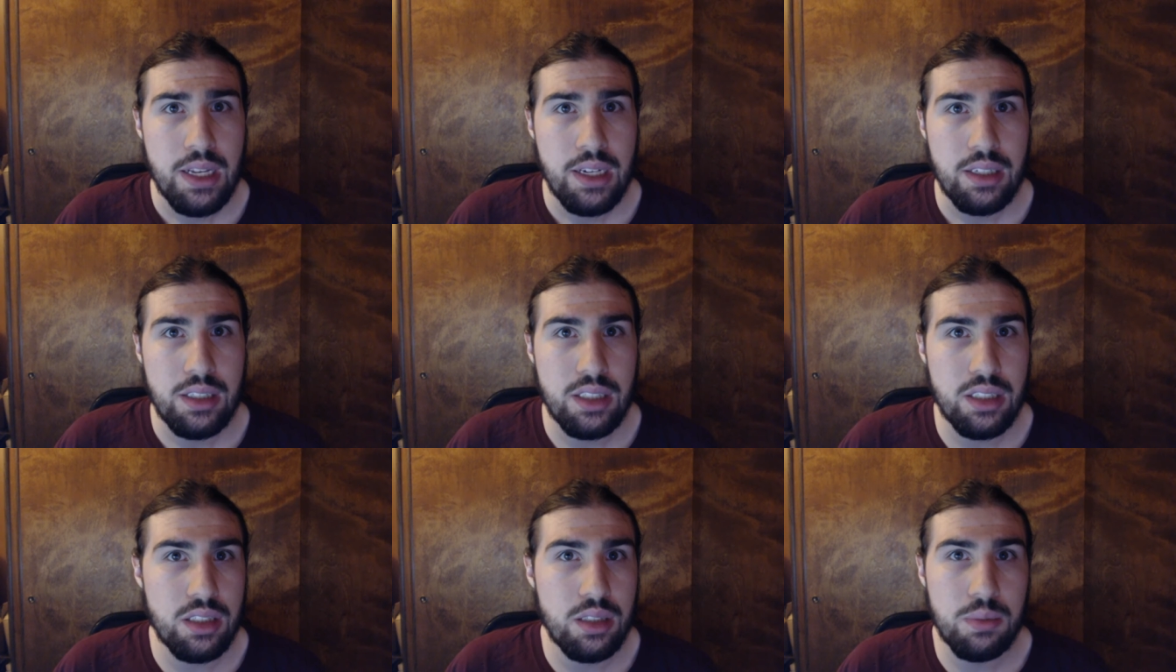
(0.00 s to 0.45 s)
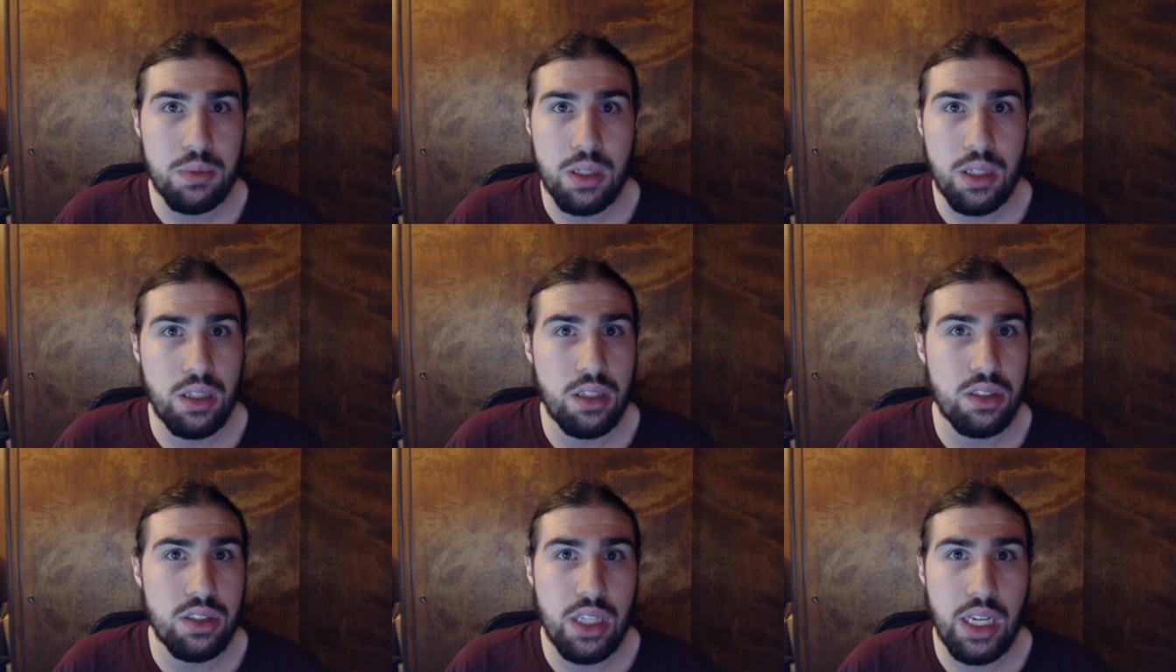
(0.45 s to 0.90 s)
just
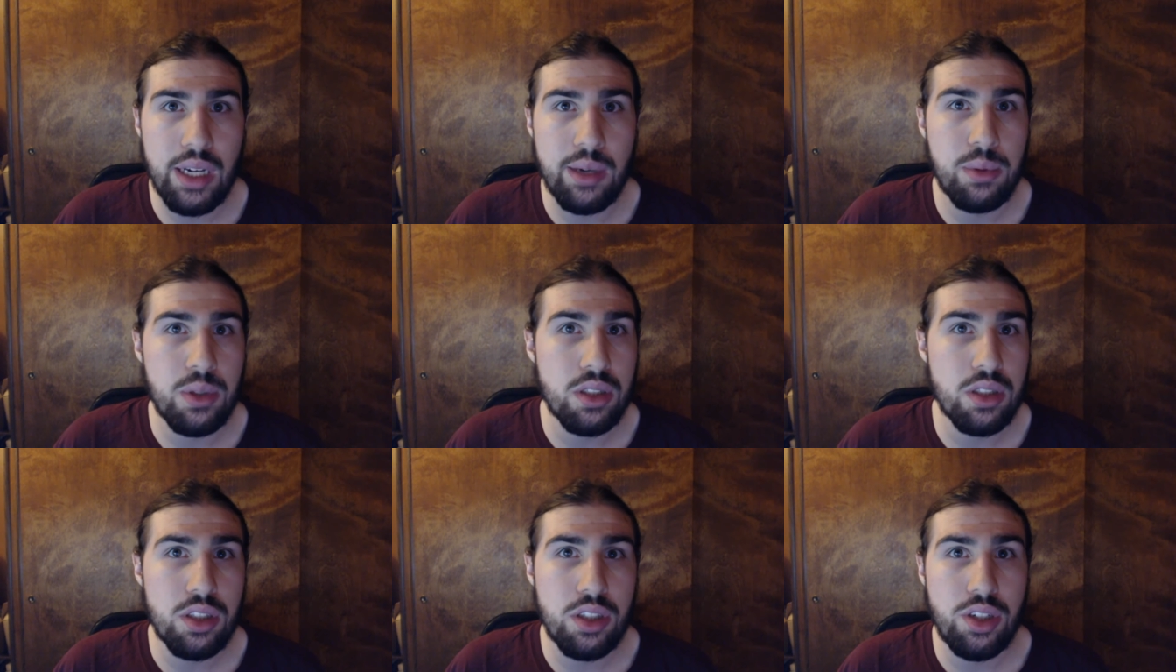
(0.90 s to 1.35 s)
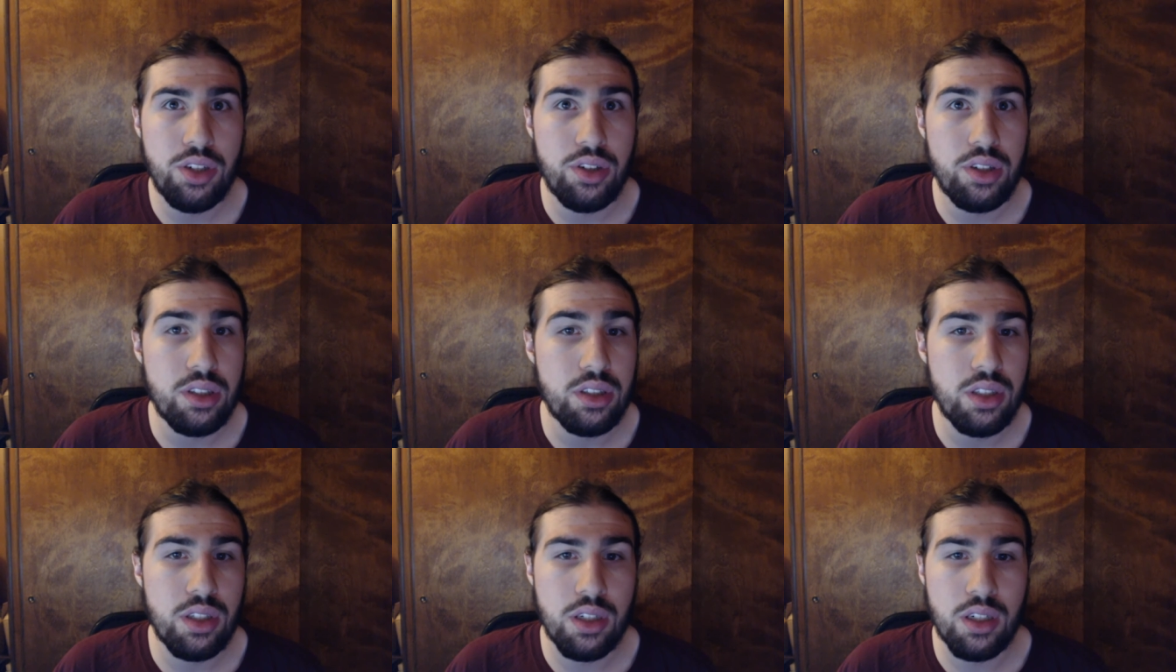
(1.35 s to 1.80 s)
because I was
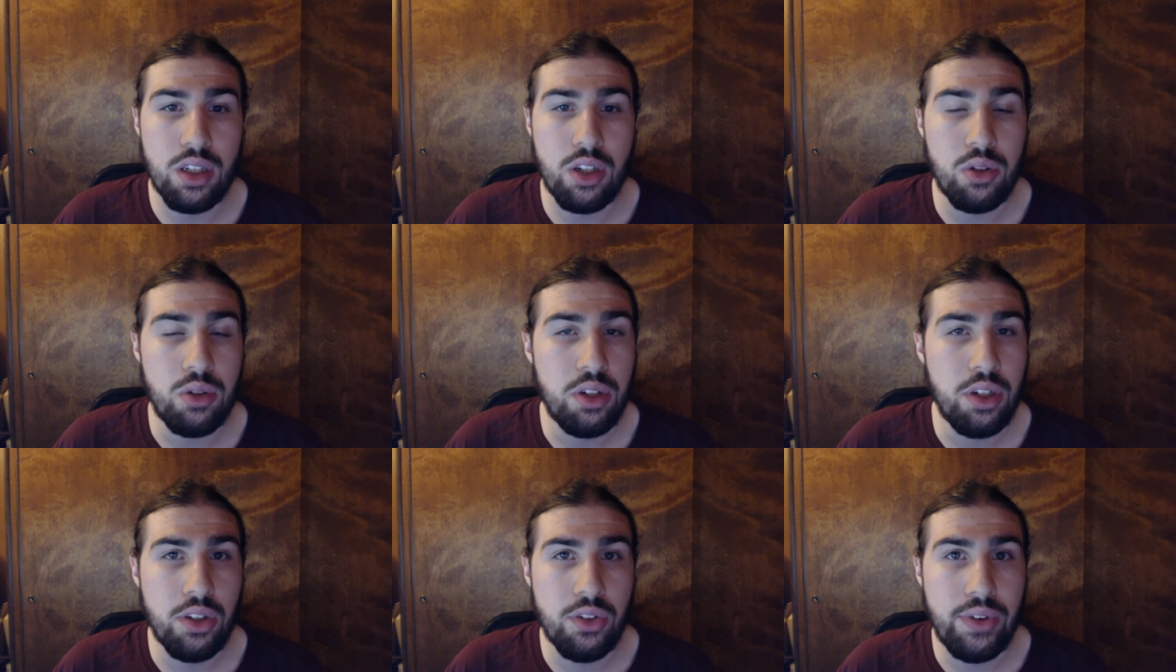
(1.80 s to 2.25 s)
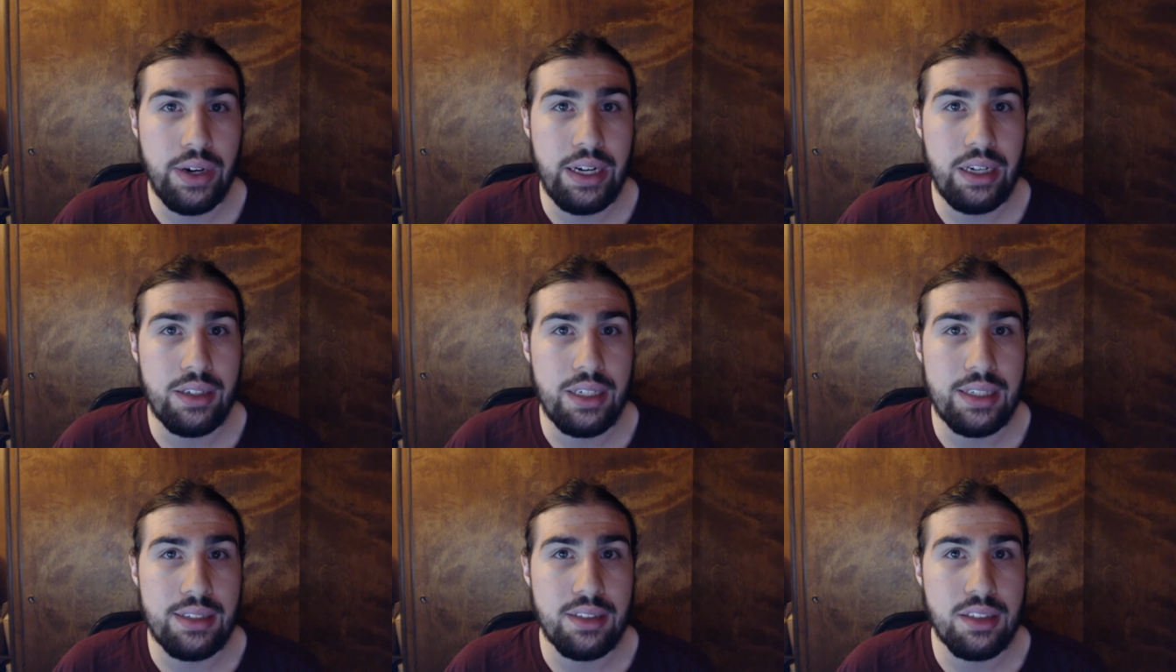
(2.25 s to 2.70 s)
curious and looking
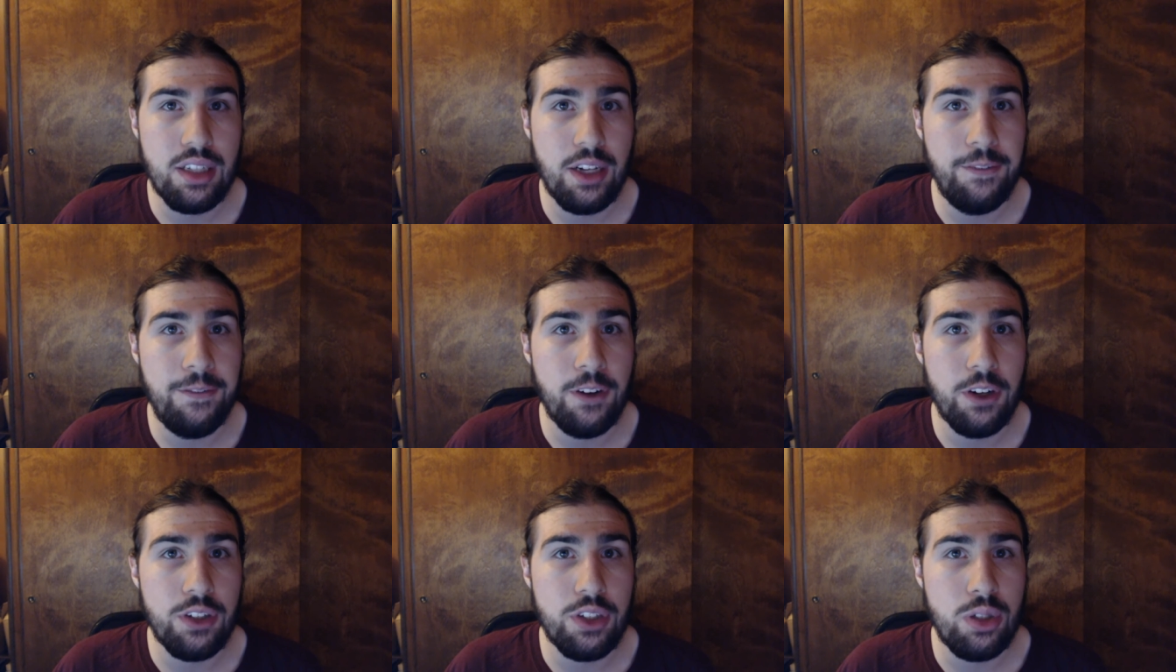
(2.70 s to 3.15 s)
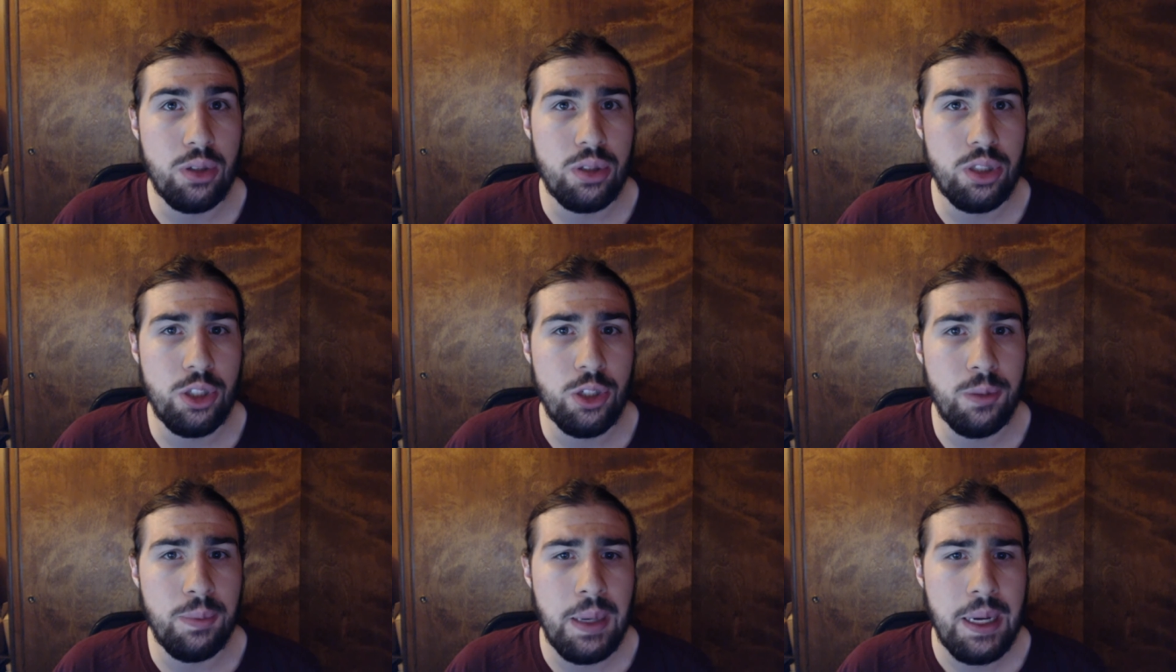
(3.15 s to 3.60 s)
around at stuff on
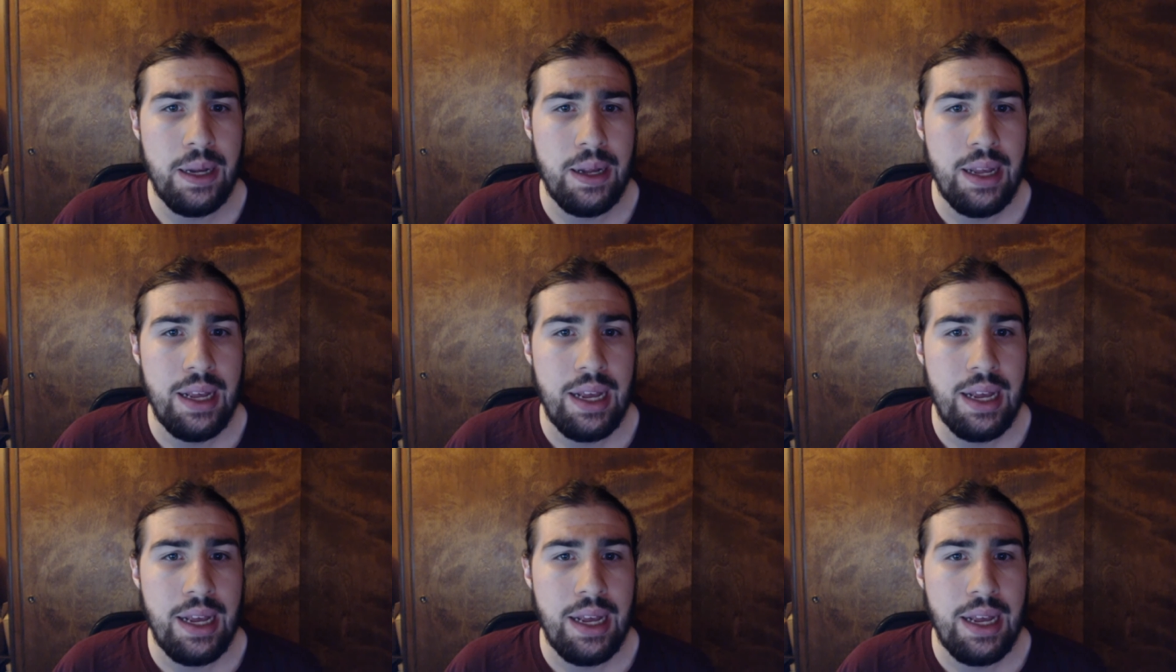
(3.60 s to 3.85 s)
YouTube,